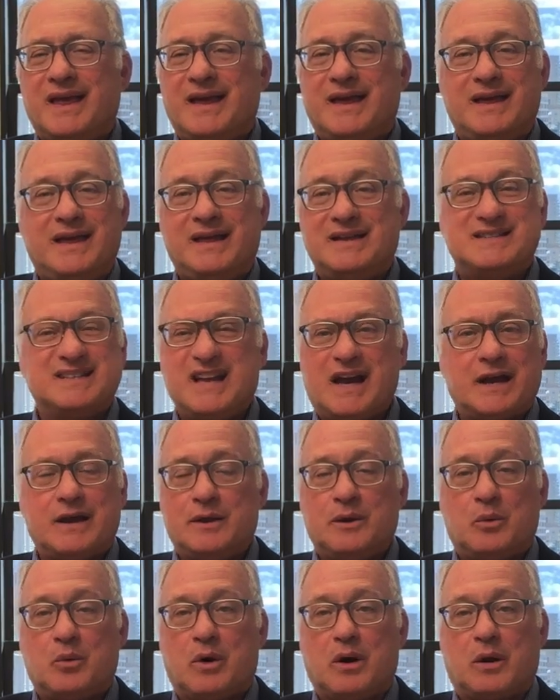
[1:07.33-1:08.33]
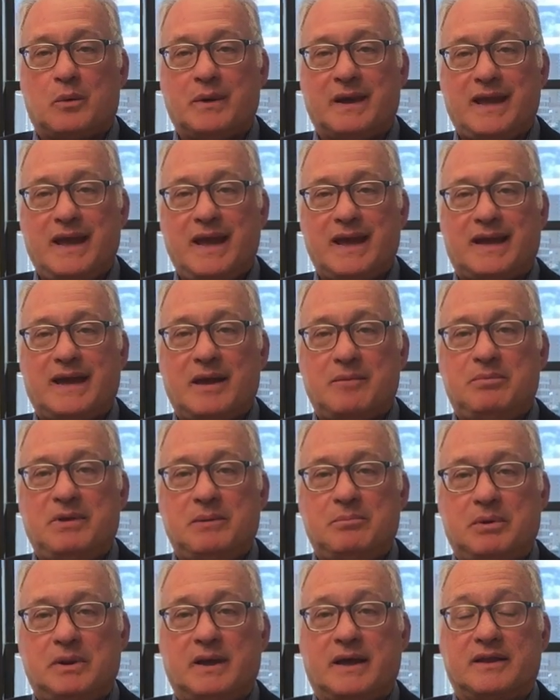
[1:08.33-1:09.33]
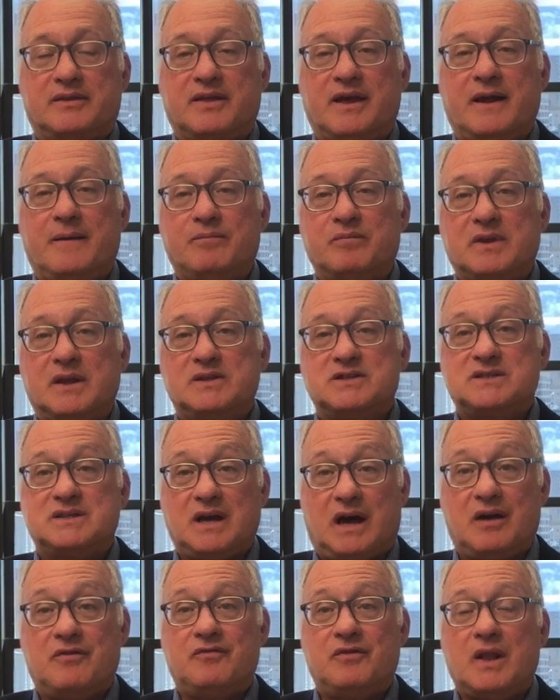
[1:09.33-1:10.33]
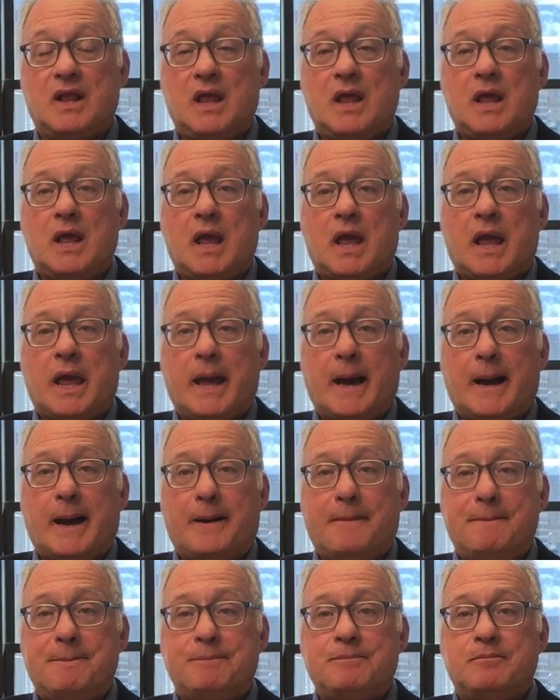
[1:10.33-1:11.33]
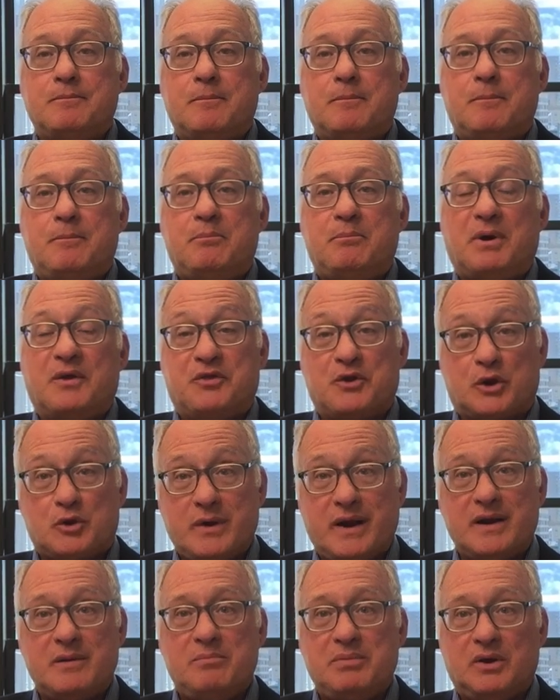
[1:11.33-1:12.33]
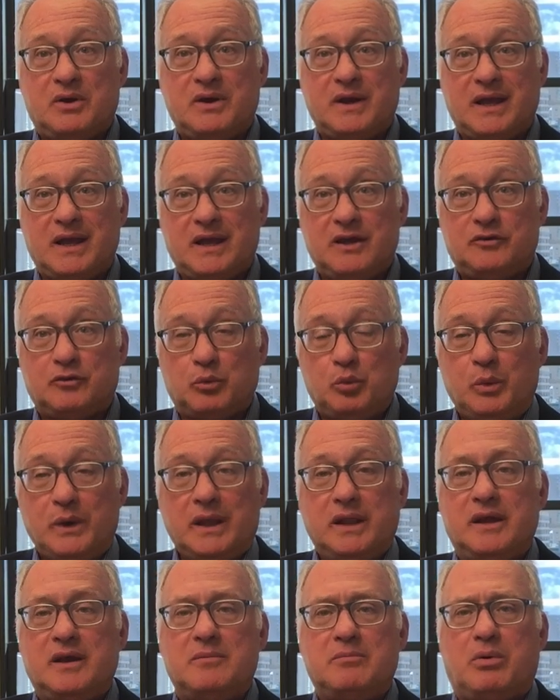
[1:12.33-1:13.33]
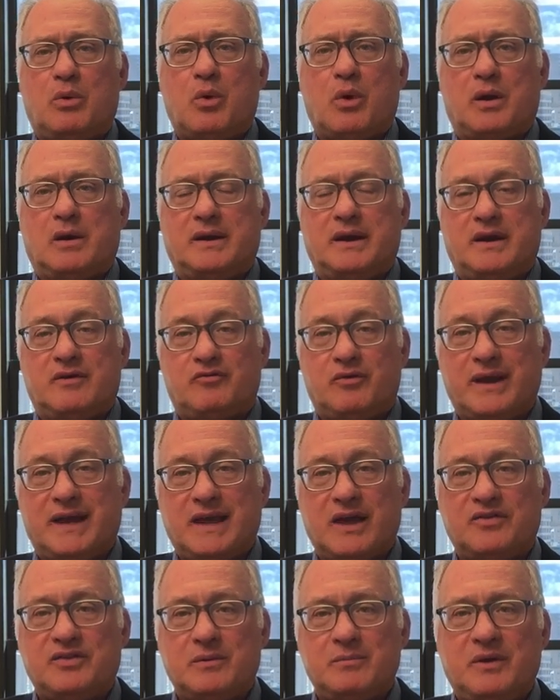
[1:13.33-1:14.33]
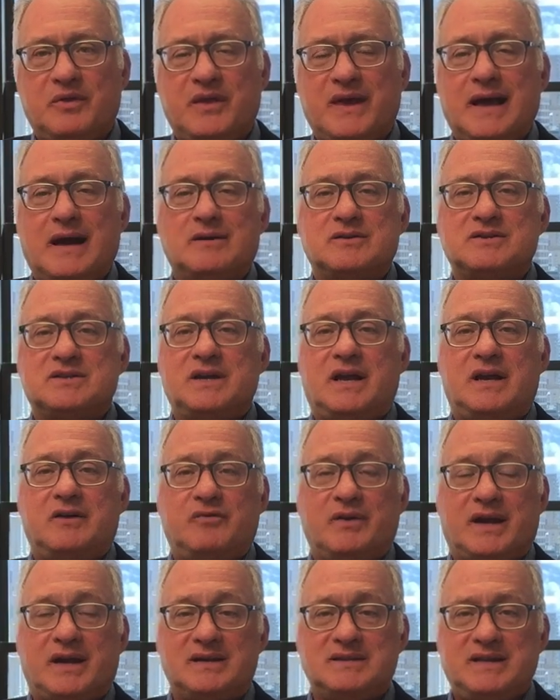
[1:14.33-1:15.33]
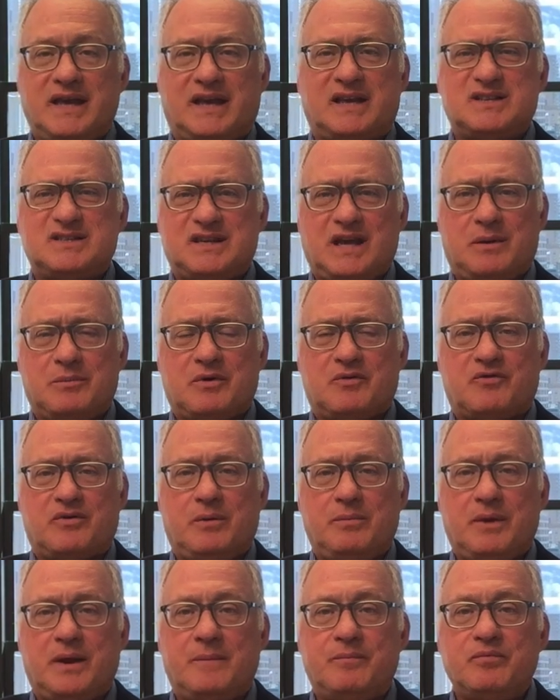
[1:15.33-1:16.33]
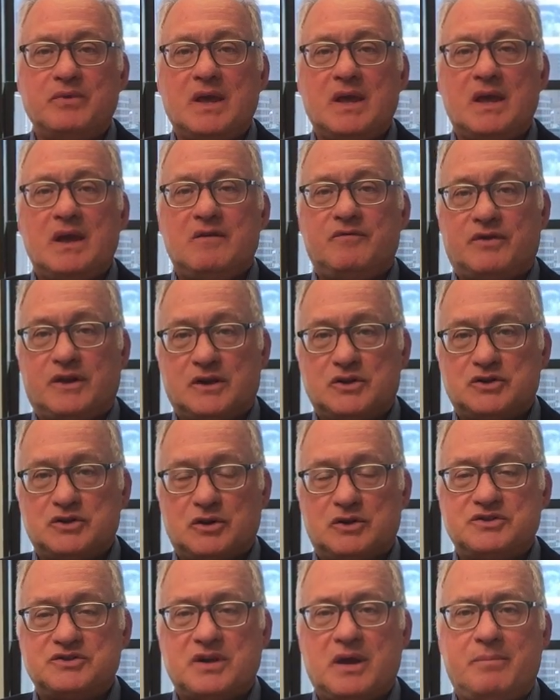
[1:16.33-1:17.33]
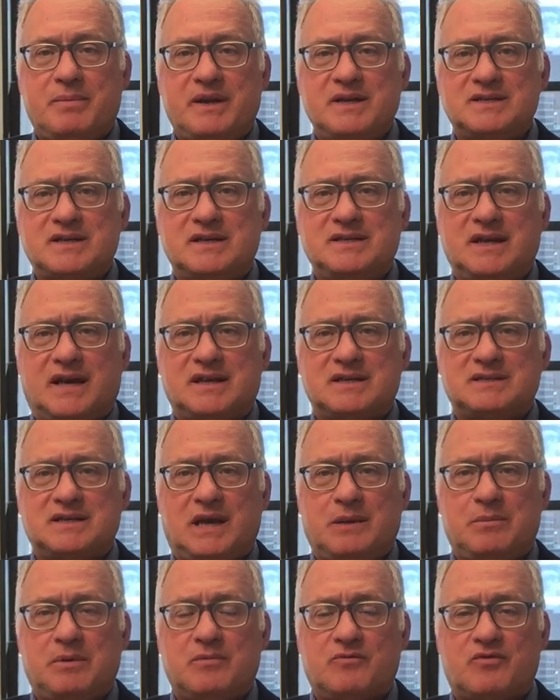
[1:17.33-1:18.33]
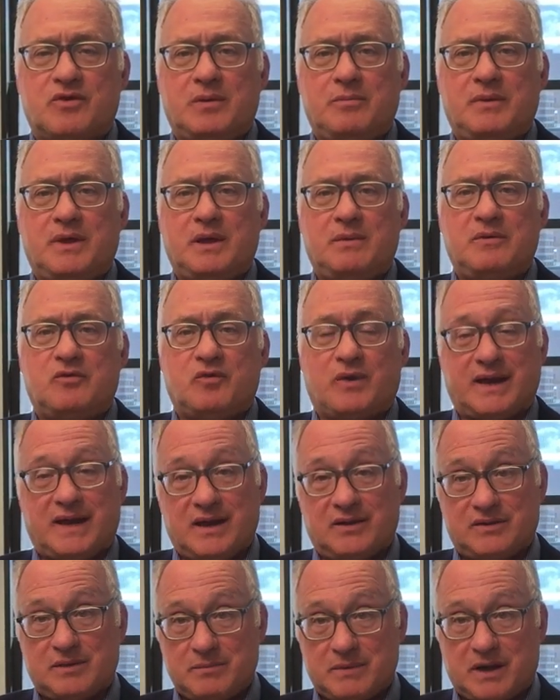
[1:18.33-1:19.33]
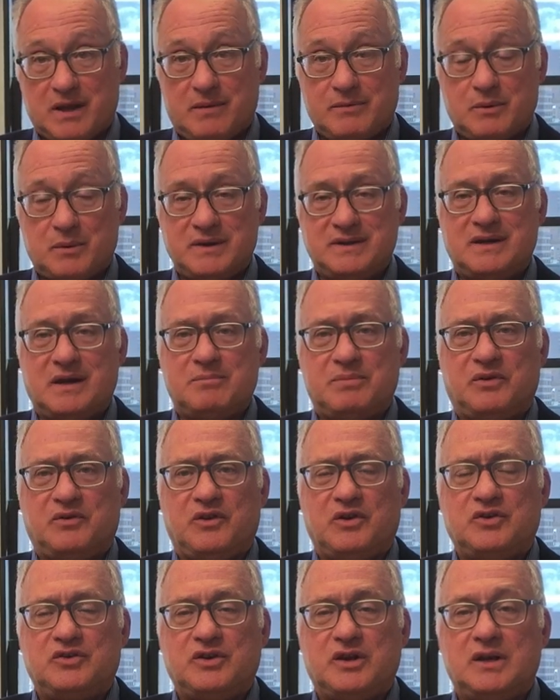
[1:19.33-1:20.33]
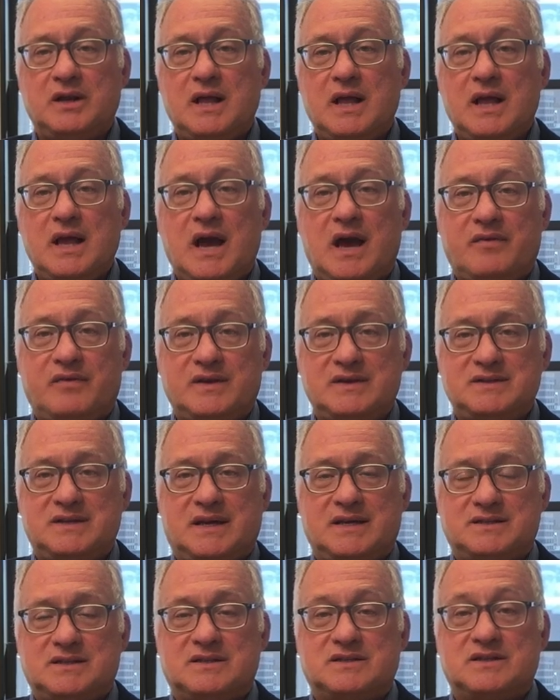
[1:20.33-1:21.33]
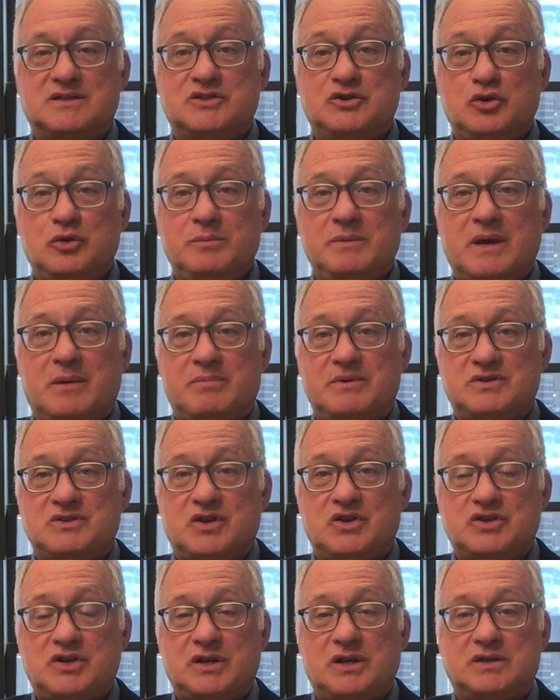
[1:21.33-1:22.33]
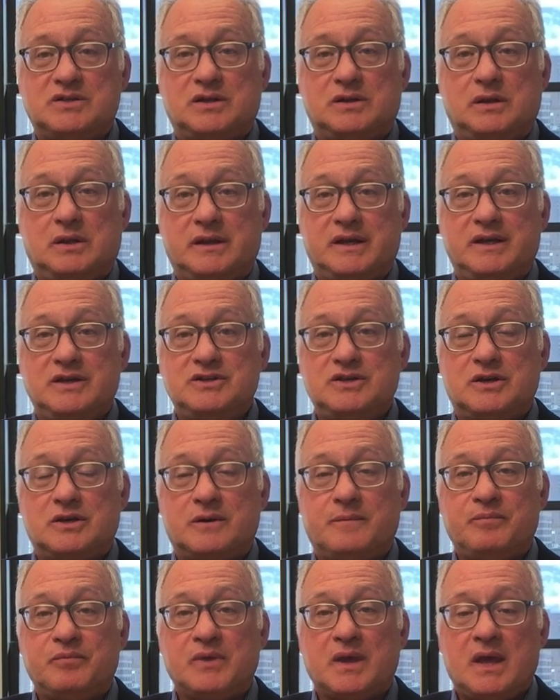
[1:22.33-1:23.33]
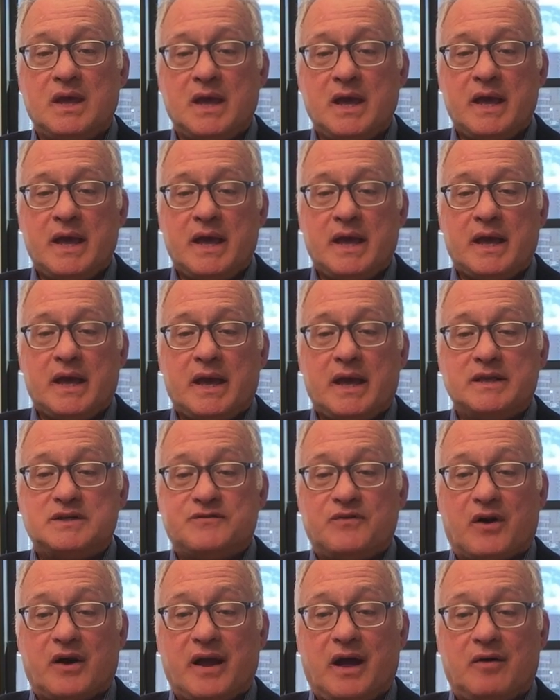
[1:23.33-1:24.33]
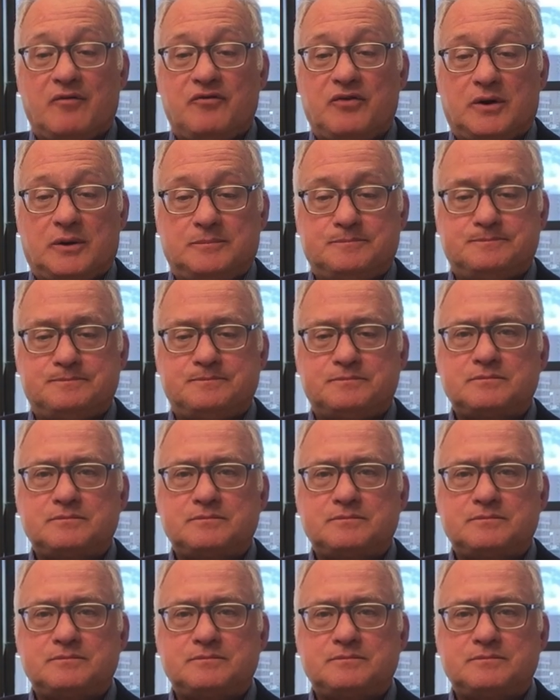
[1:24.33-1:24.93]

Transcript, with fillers: It's not going to work. We can't get people like that. It's tough. Um, but their credibility is really important. And if we get them at the outset, if we can take a statement from them, the insurance companies can take a statement from them, if we can get them to come to a deposition, these days it's a Zoom deposition, it's a little easier. It's very helpful.